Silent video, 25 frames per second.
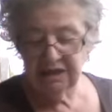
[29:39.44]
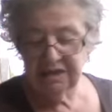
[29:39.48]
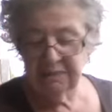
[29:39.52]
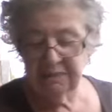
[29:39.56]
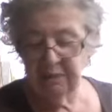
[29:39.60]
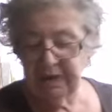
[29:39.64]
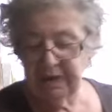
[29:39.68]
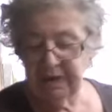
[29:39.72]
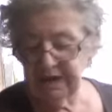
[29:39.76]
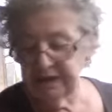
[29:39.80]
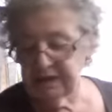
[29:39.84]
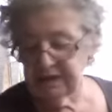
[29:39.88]

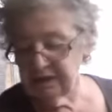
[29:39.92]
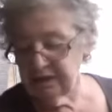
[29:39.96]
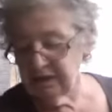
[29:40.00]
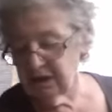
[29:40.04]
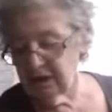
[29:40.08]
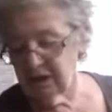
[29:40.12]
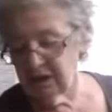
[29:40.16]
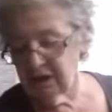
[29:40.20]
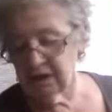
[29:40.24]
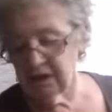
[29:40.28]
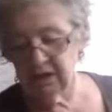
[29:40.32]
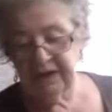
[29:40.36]
it's
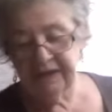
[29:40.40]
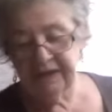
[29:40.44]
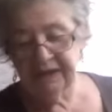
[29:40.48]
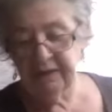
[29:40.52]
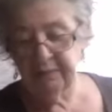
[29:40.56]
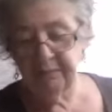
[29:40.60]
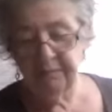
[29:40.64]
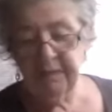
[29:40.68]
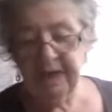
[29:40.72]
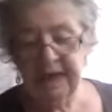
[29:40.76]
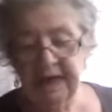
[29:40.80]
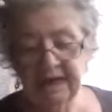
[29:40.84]
being
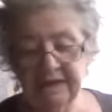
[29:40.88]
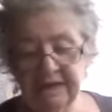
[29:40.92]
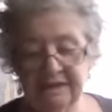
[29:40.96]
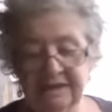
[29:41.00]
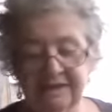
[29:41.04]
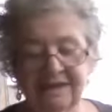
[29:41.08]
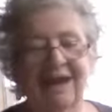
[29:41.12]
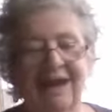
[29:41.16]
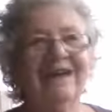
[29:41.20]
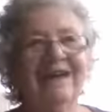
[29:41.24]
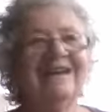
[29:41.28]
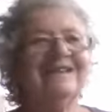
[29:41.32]
like a
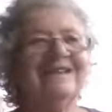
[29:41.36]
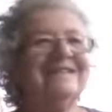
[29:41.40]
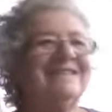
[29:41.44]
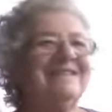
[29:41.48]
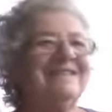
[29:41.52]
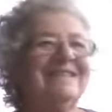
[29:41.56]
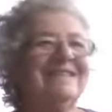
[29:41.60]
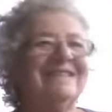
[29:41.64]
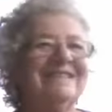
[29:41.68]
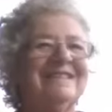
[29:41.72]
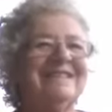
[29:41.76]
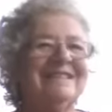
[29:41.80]
mad
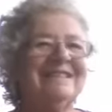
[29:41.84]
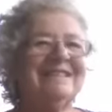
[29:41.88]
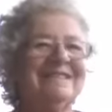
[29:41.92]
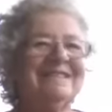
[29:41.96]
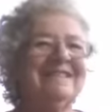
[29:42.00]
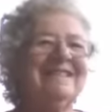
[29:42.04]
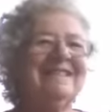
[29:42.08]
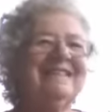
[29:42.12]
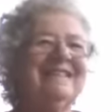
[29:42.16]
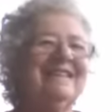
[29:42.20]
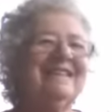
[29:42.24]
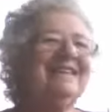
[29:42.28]

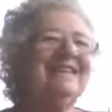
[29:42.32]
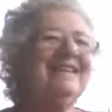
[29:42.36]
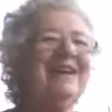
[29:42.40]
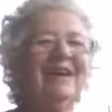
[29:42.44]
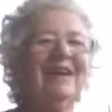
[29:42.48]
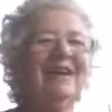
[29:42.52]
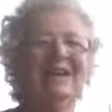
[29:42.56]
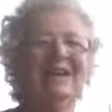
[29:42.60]
scientist.